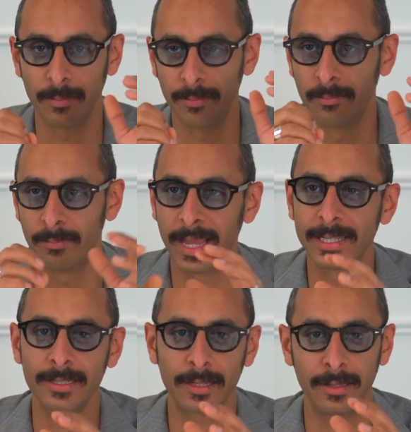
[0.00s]

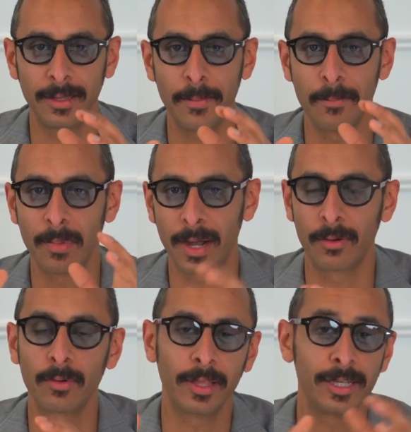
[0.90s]
Basically, my
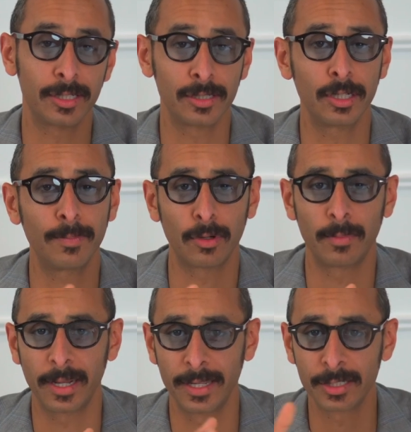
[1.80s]
relationship or
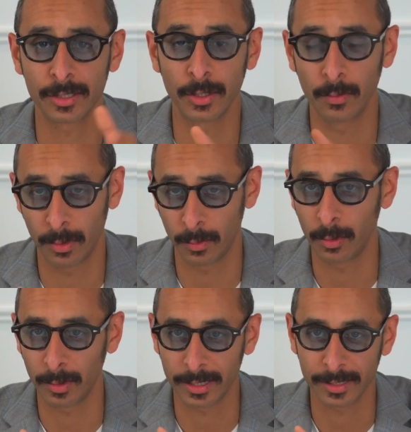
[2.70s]
my history with
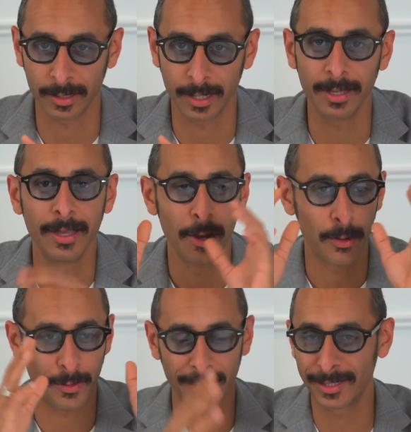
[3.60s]
Rolex, okay?
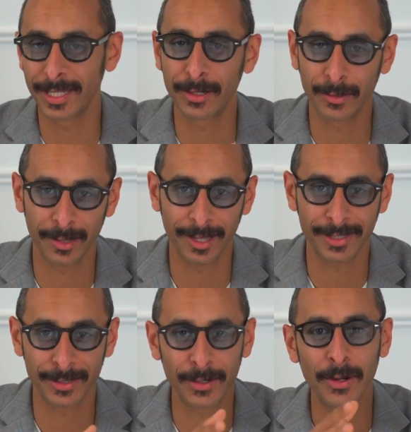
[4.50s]
Grand Seiko
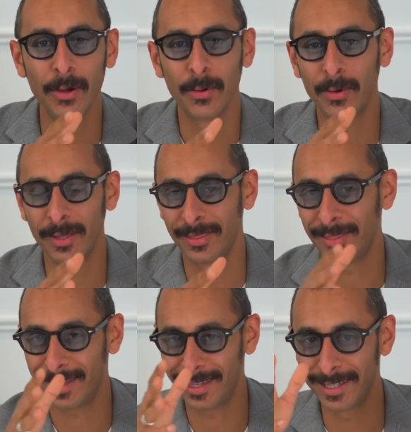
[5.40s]
collector
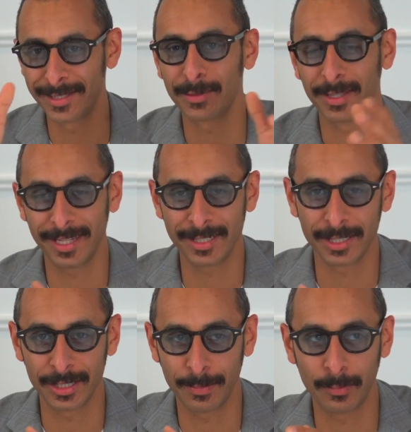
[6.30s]
with his
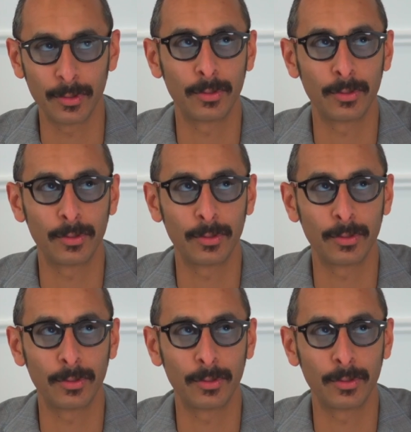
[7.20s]
relationship with